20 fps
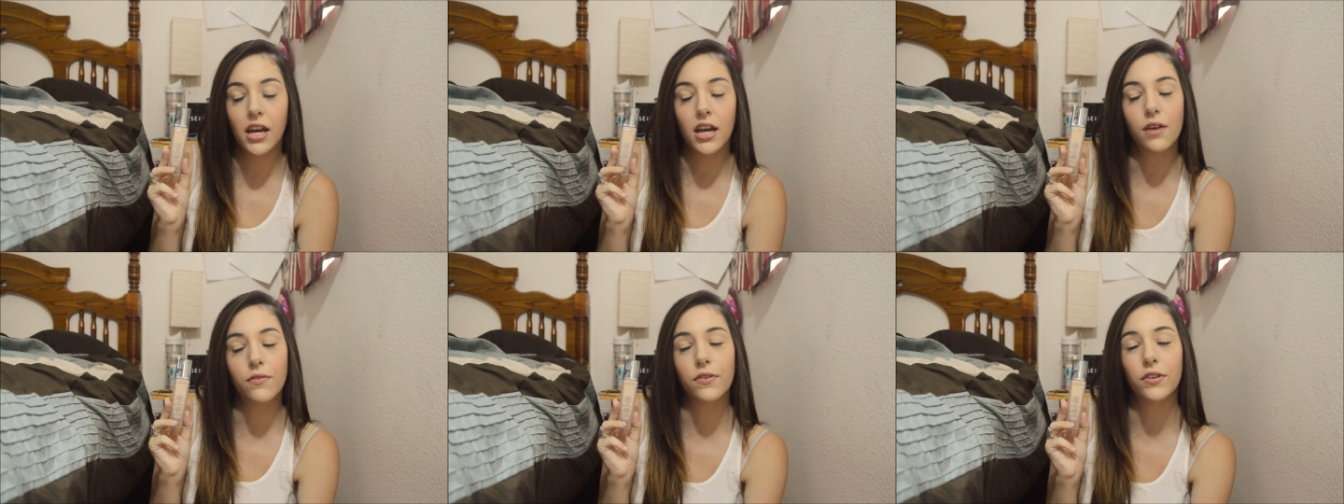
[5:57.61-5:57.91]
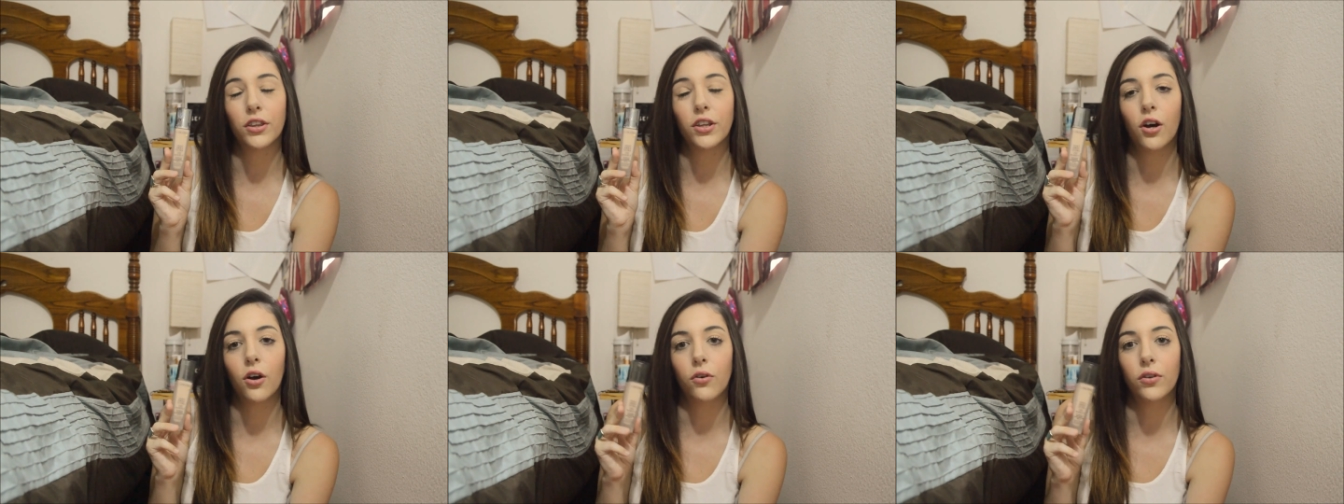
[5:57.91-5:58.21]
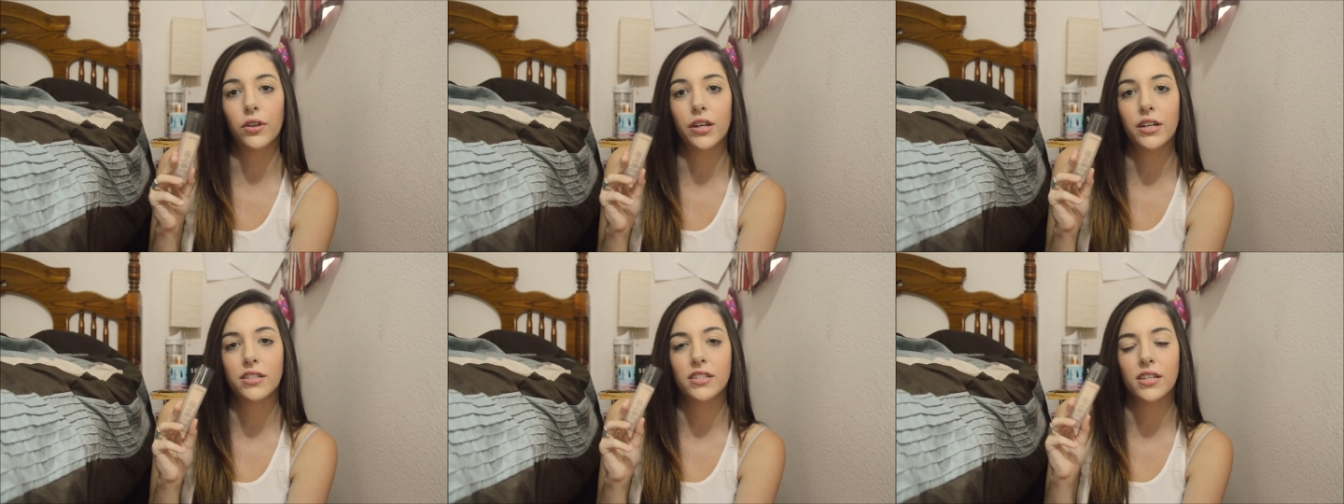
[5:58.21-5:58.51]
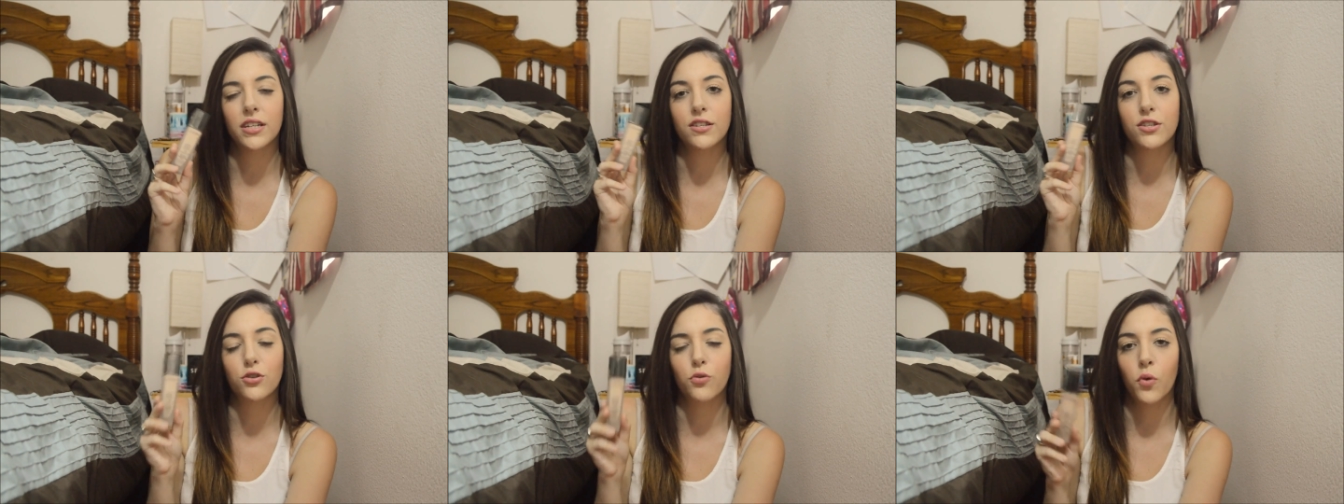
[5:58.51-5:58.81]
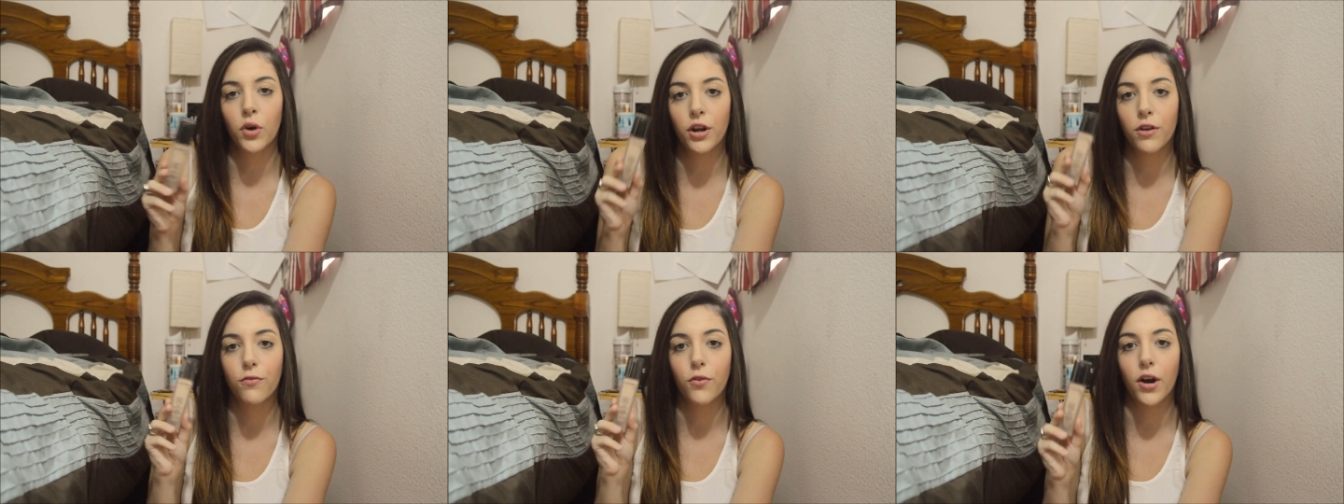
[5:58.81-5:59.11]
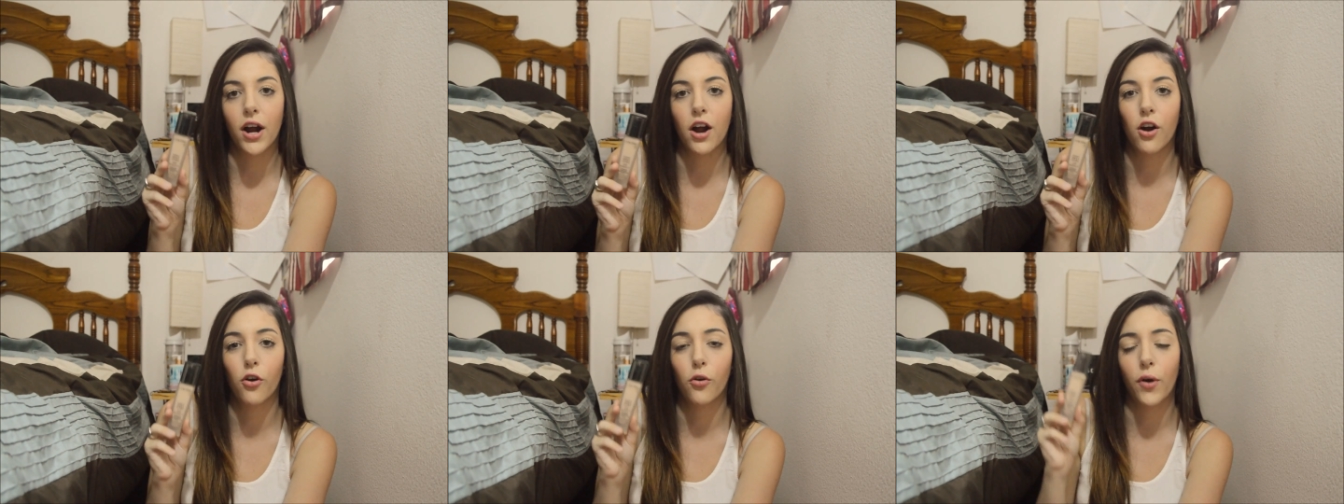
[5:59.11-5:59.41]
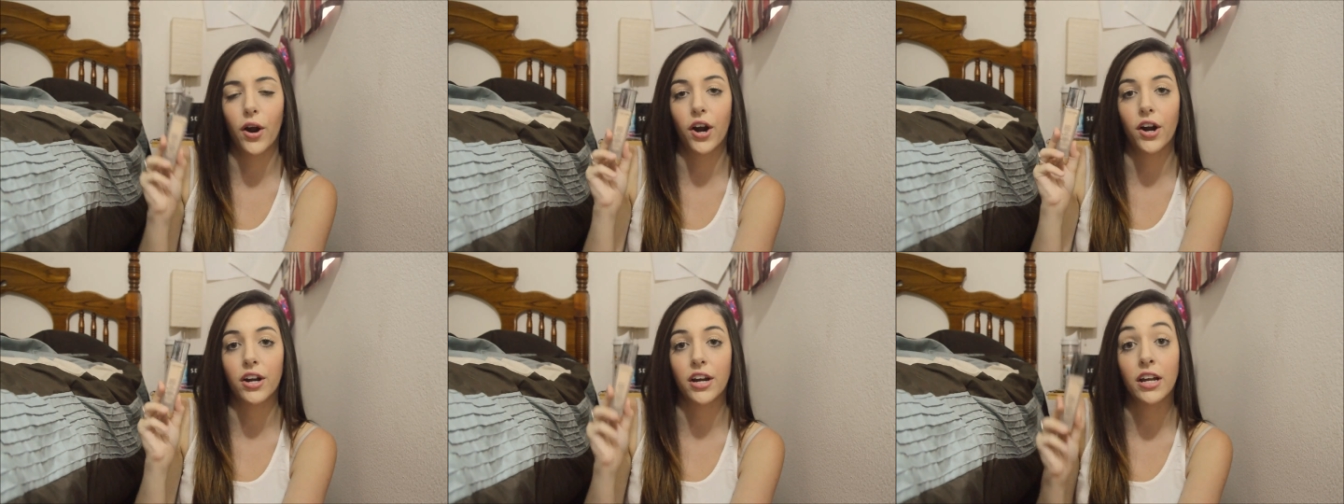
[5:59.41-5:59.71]
even though this is 24 hour
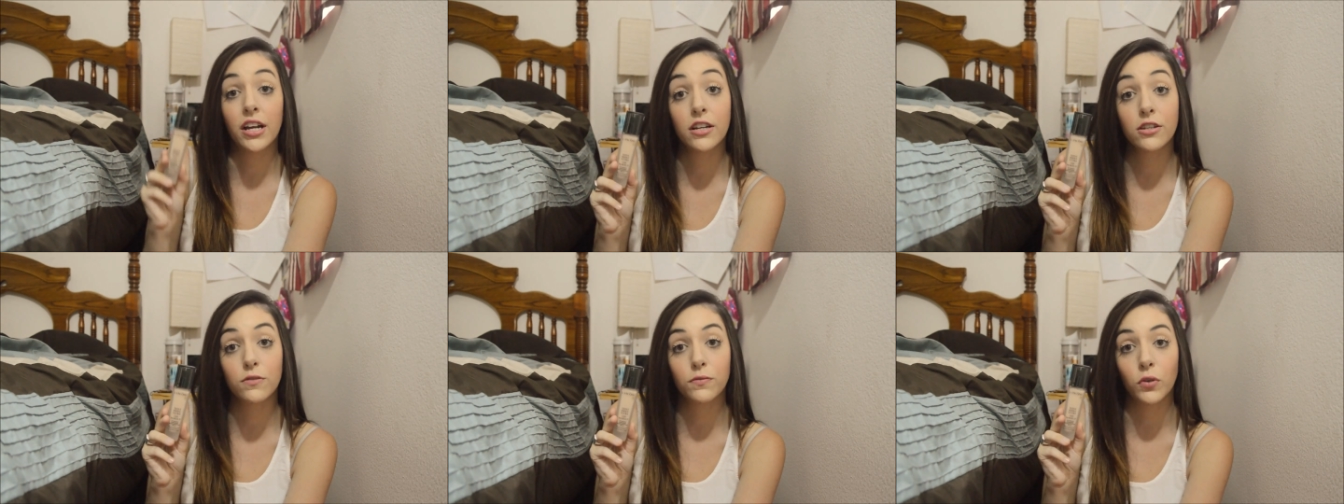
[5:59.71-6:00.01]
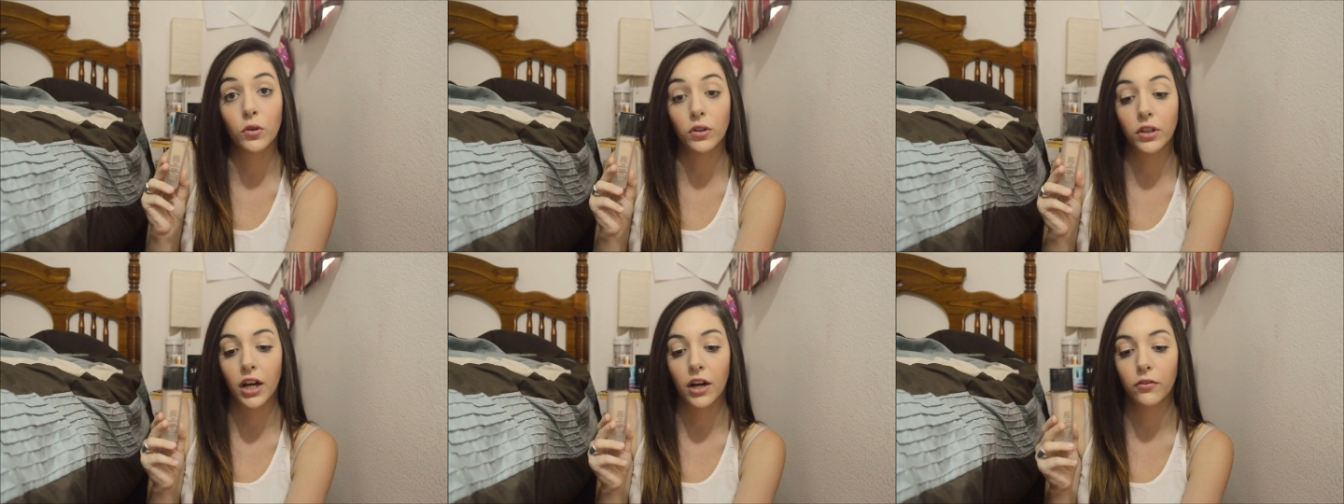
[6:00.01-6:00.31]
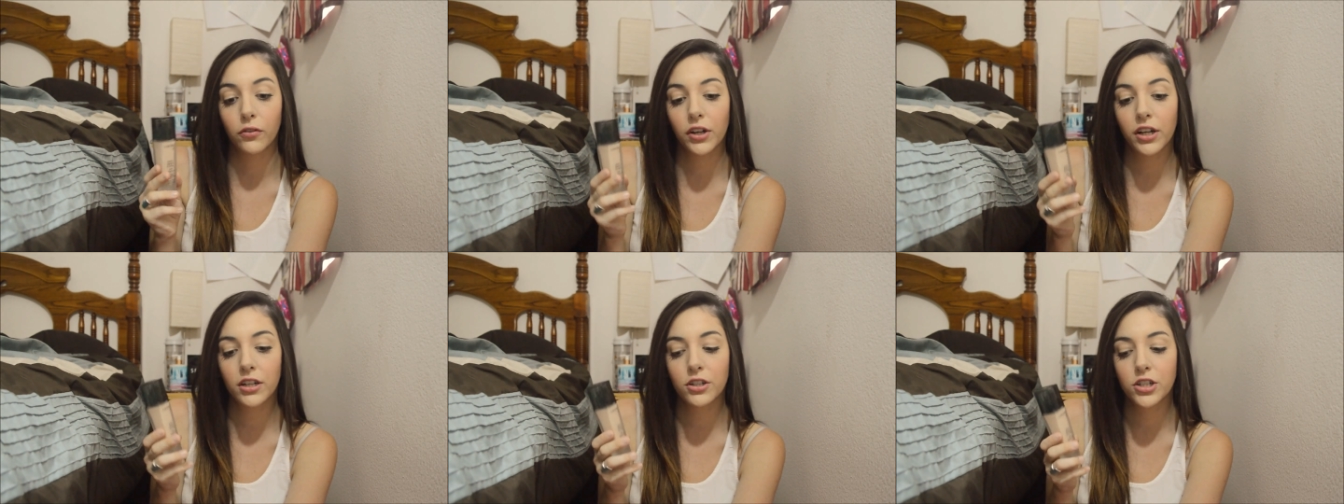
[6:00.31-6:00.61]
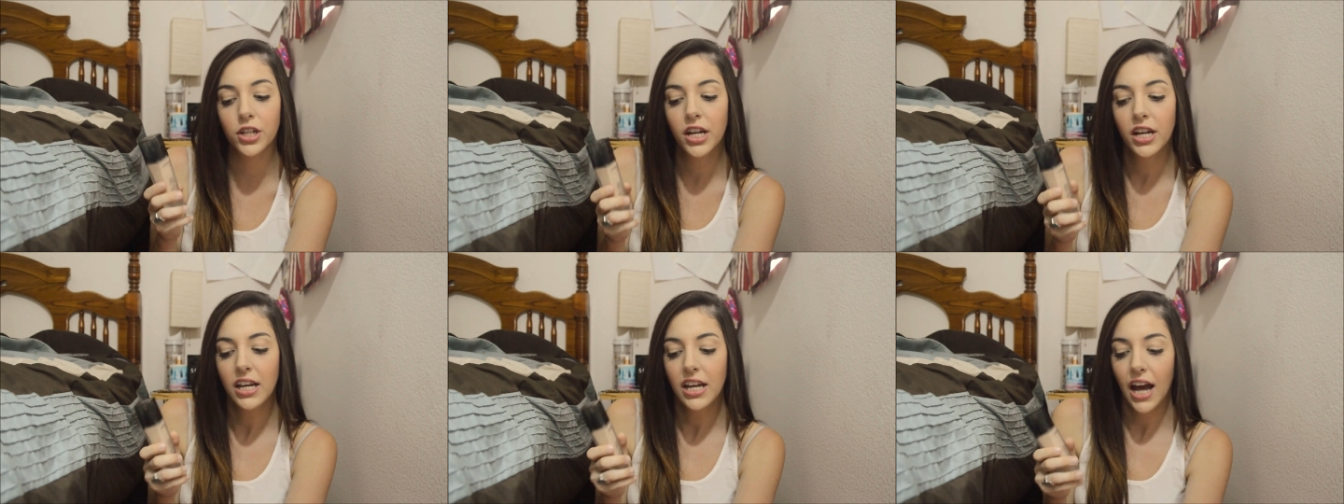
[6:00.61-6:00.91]
wear and it is full coverage.